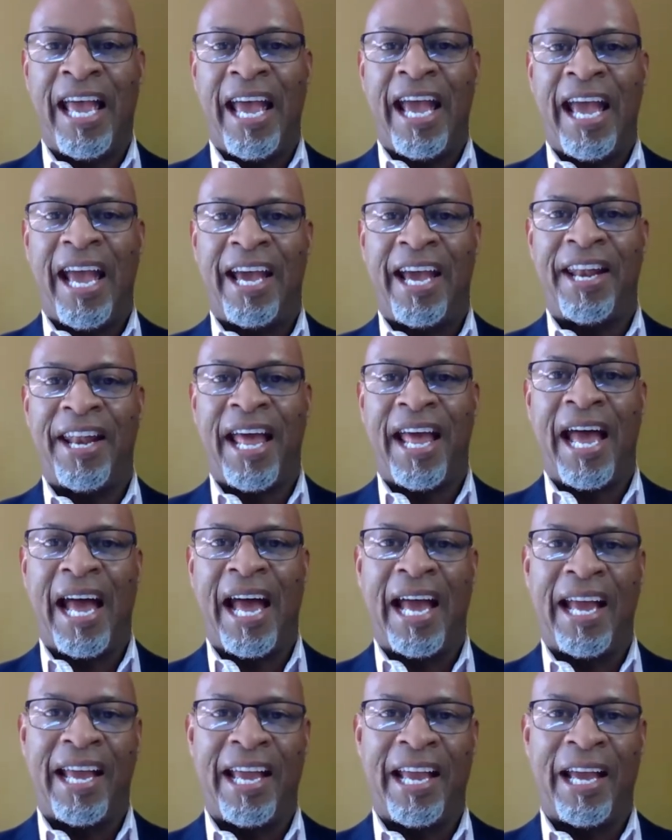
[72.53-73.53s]
and
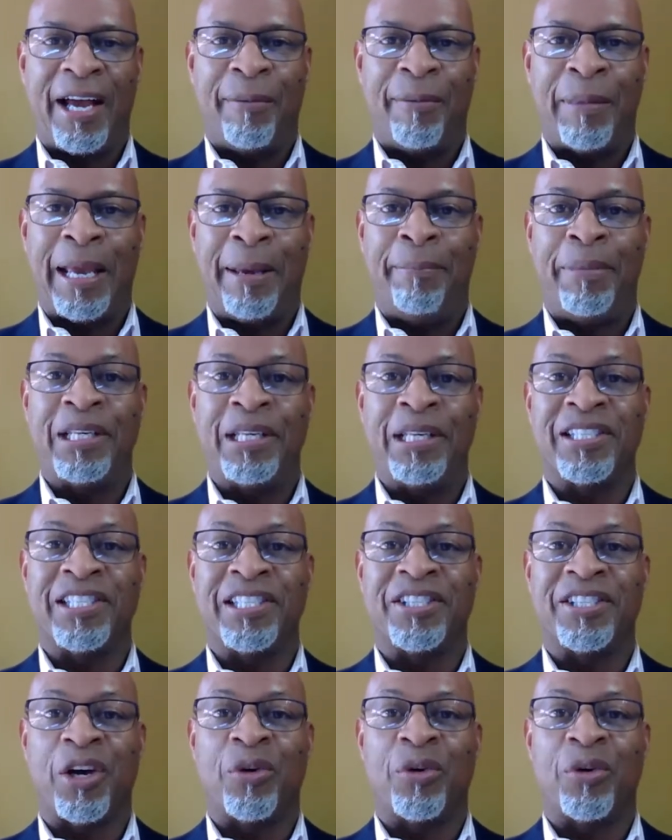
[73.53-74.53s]
I am a
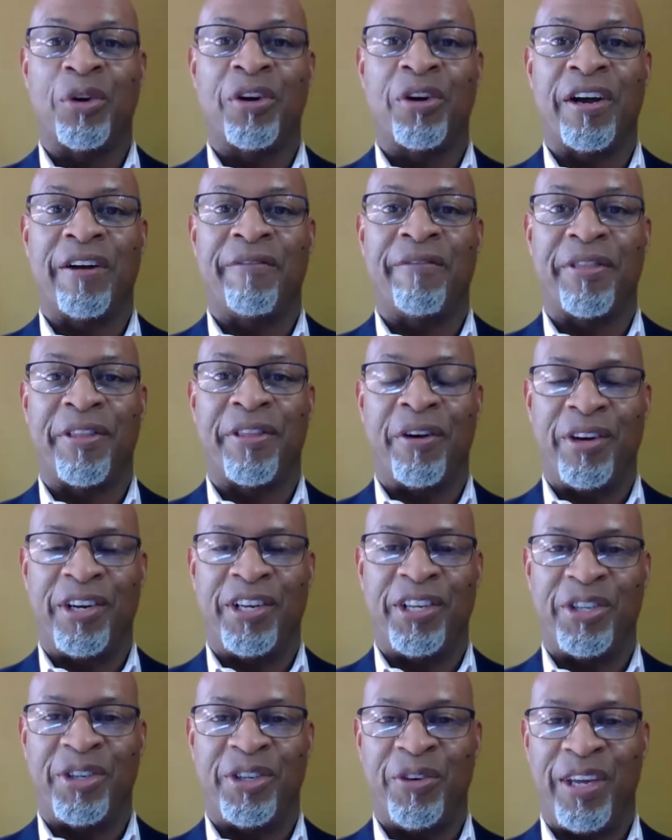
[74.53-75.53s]
business owner of
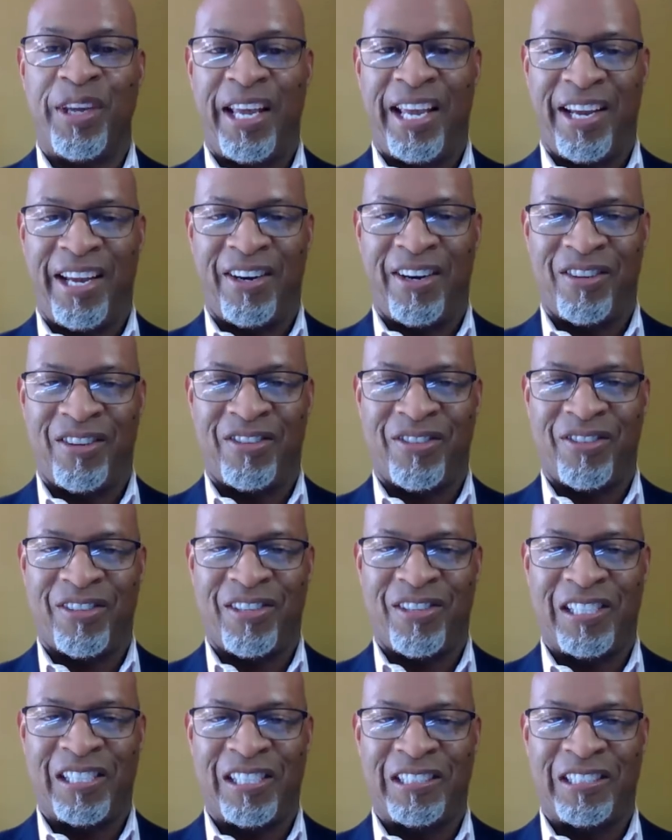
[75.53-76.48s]
thirty-two years.